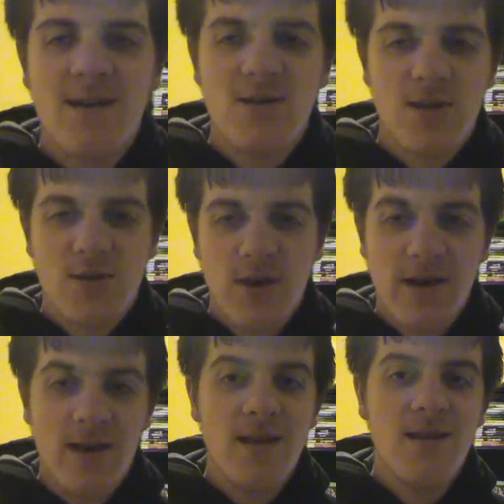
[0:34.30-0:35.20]
Should I try
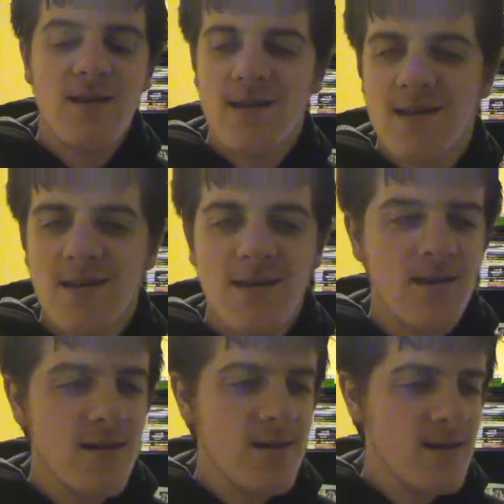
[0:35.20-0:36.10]
it again?
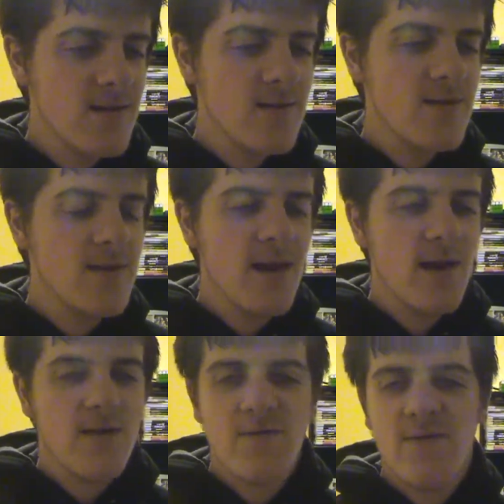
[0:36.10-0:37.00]
Z
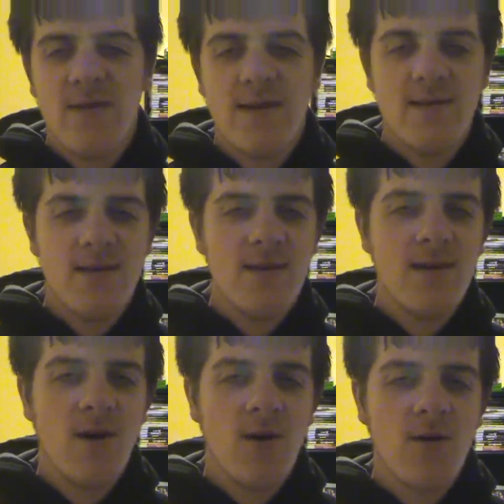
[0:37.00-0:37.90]
X V
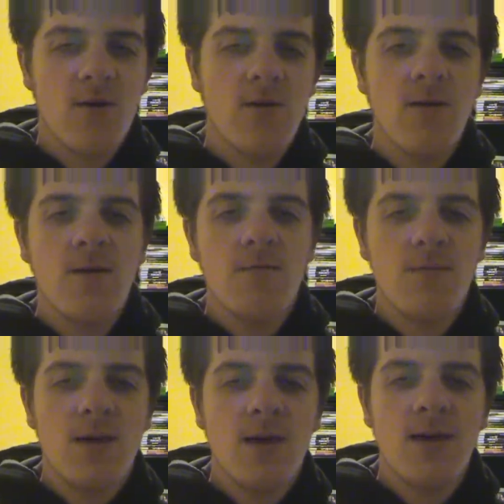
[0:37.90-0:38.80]
T R
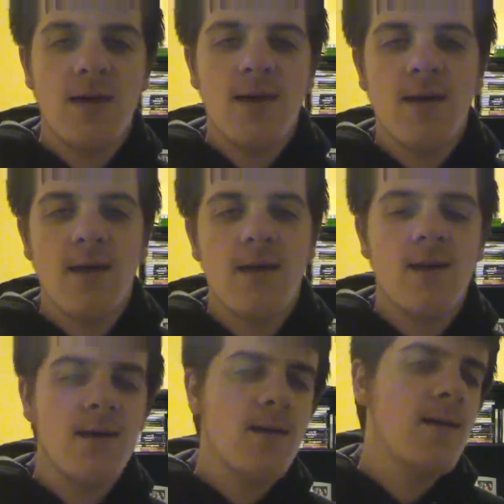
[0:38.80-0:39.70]
P
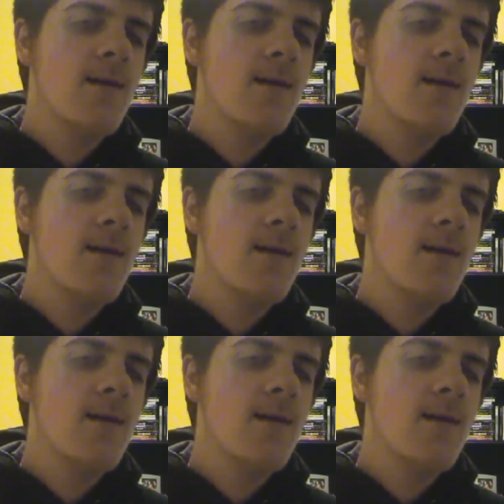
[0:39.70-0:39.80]
N